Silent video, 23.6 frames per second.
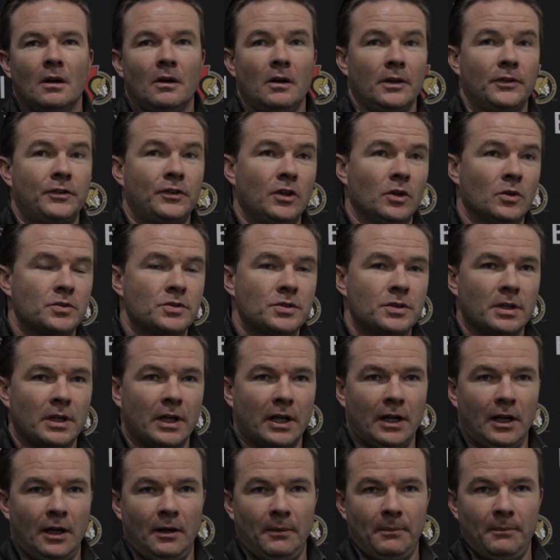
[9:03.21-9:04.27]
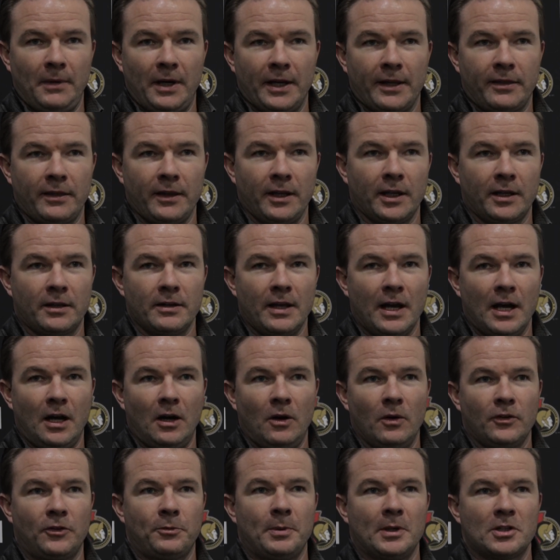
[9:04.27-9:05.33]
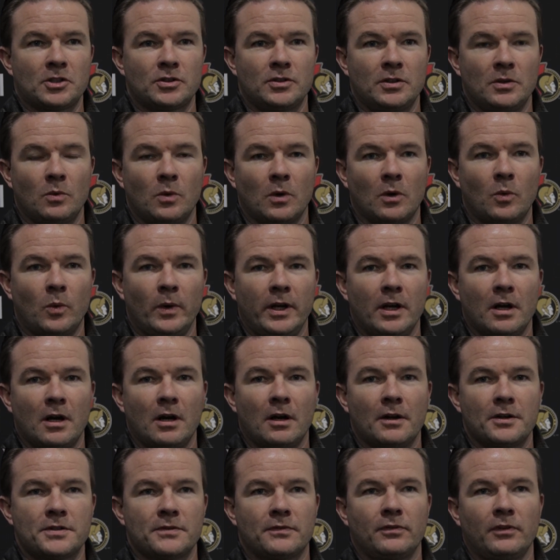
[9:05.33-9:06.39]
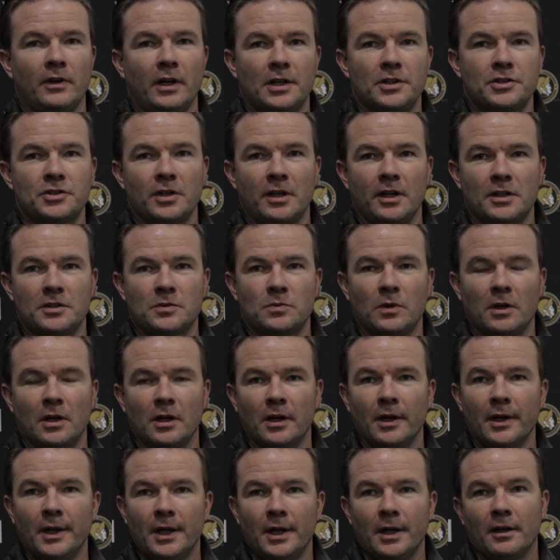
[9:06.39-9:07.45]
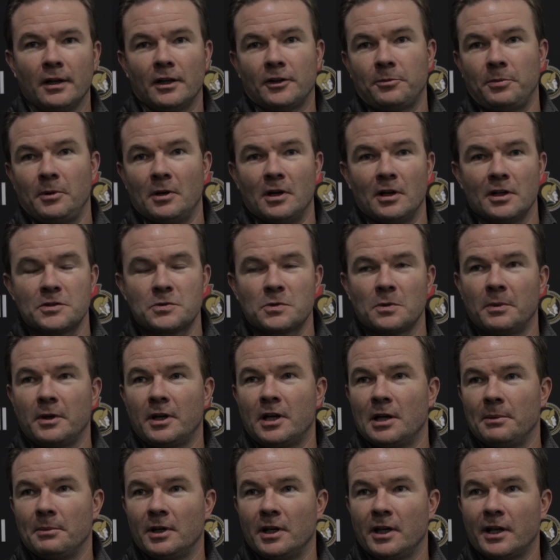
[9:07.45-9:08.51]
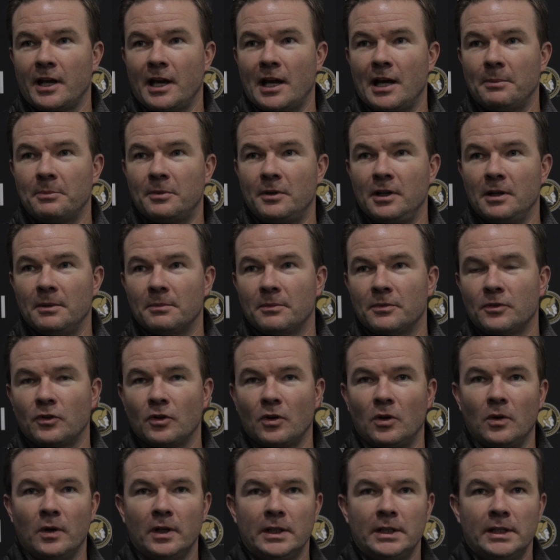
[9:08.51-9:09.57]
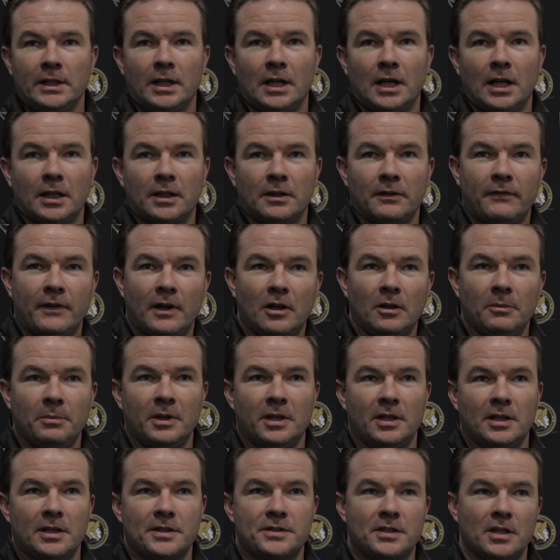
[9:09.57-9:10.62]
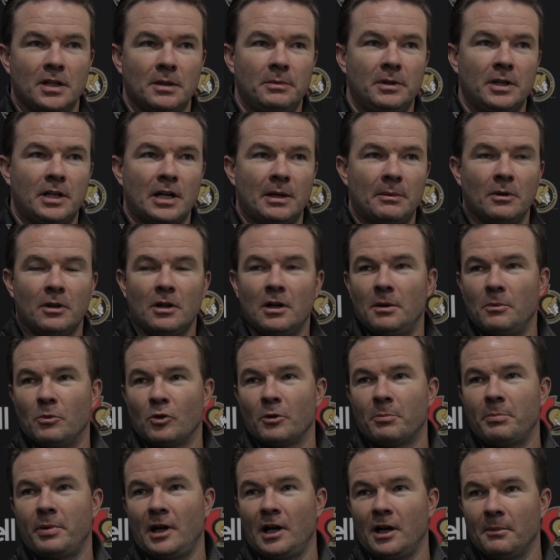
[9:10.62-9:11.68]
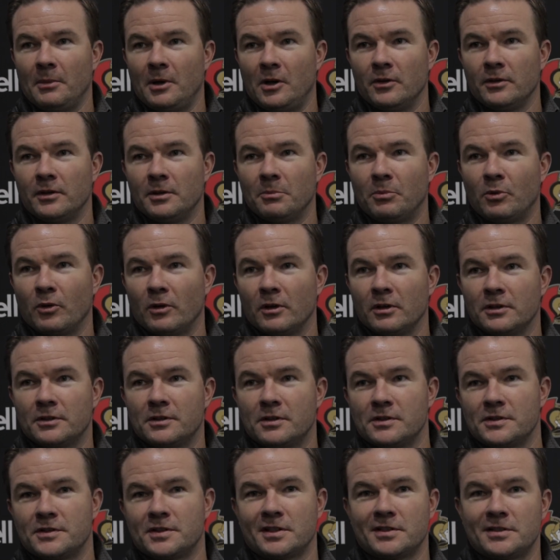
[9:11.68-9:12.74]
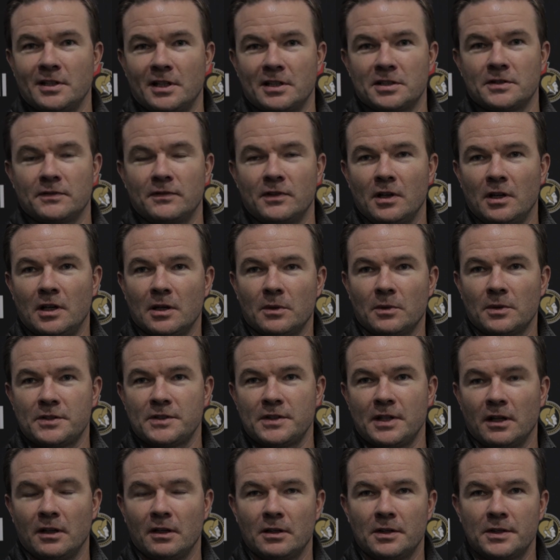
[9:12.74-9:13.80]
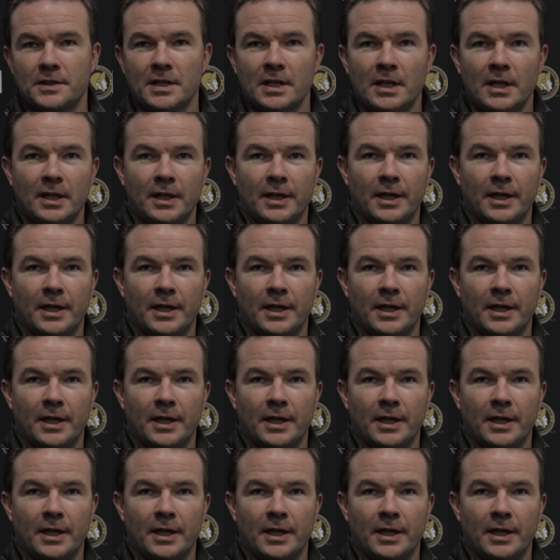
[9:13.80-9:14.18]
Well, it's huge. I think now, especially where we are as a franchise, where, let's be honest, we're becoming a cap team. So development is going to become a lot more paramount and important to the success of the Ottawa Senators.